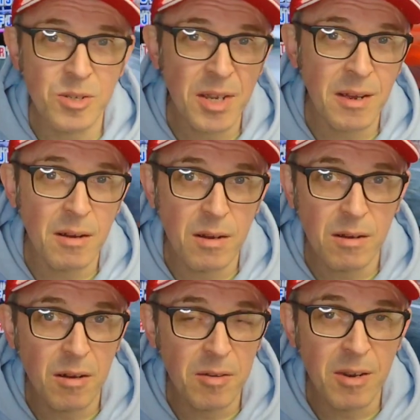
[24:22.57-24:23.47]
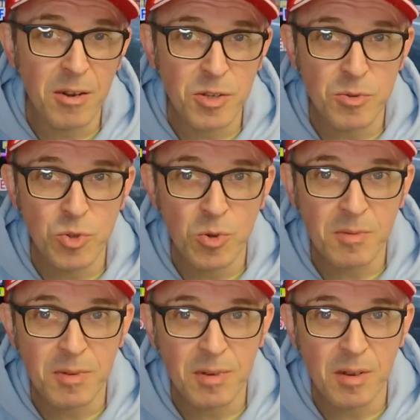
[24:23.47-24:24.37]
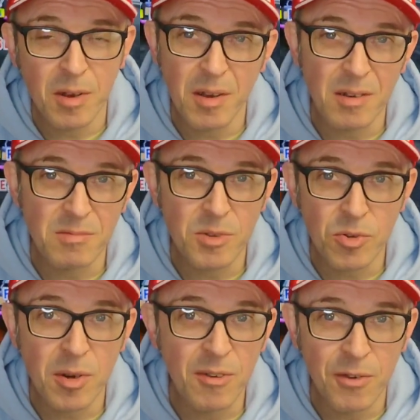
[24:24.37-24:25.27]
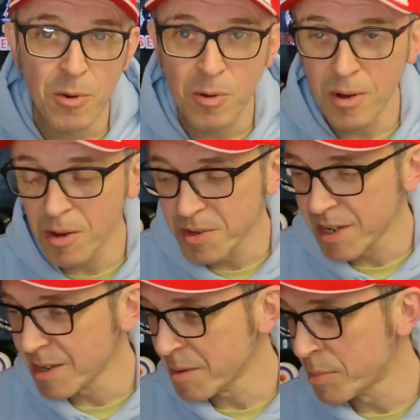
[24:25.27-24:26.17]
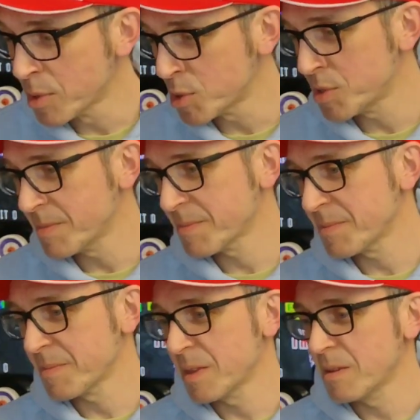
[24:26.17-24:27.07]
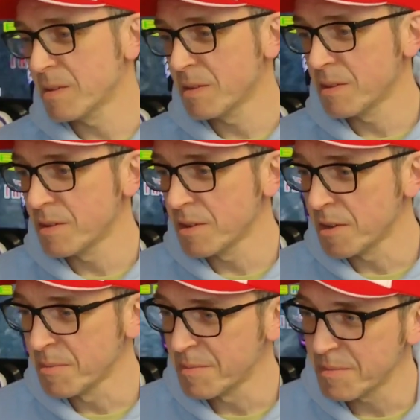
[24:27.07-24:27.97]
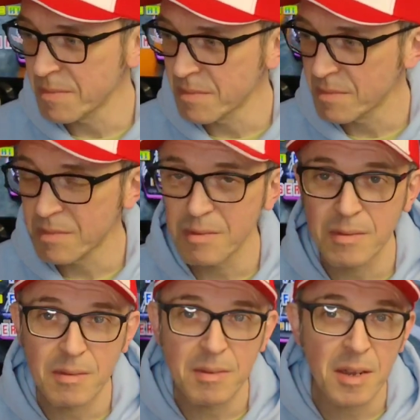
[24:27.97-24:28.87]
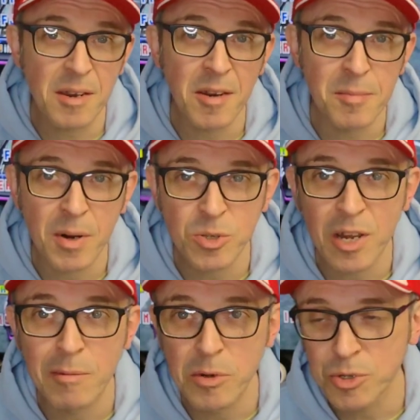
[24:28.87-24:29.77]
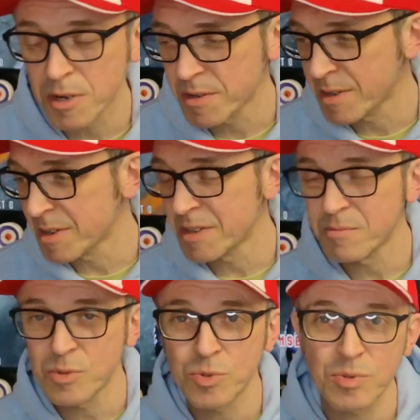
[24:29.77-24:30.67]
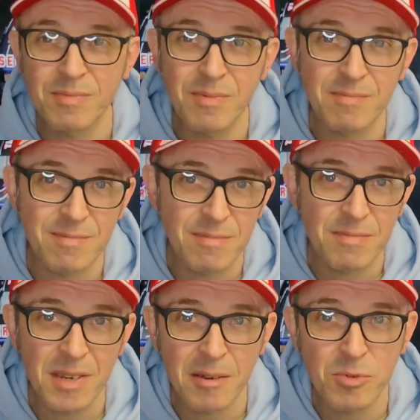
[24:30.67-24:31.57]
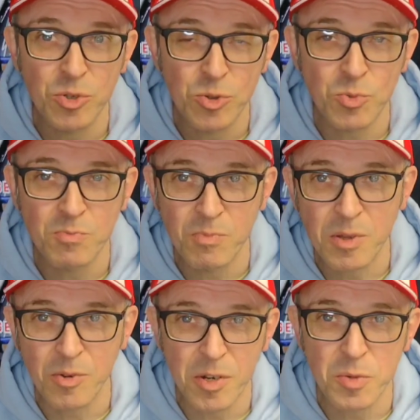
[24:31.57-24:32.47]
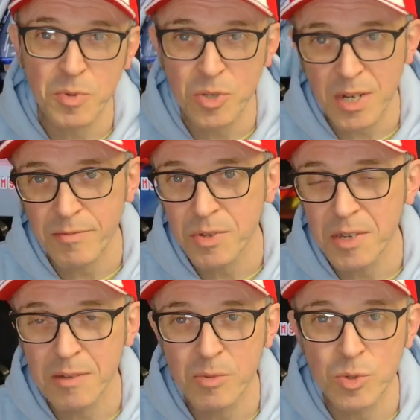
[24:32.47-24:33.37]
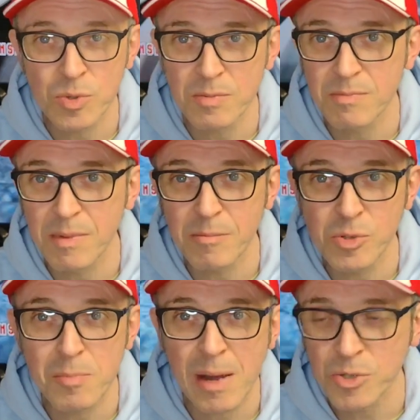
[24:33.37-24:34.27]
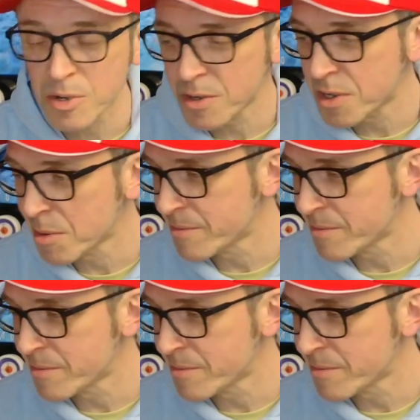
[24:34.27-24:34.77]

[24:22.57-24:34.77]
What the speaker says: I say, I'd have liked to have took 3 or 4 ideally, but you can only buy so much, can't you? And it was just with Christmas and everything, it was the most I could do,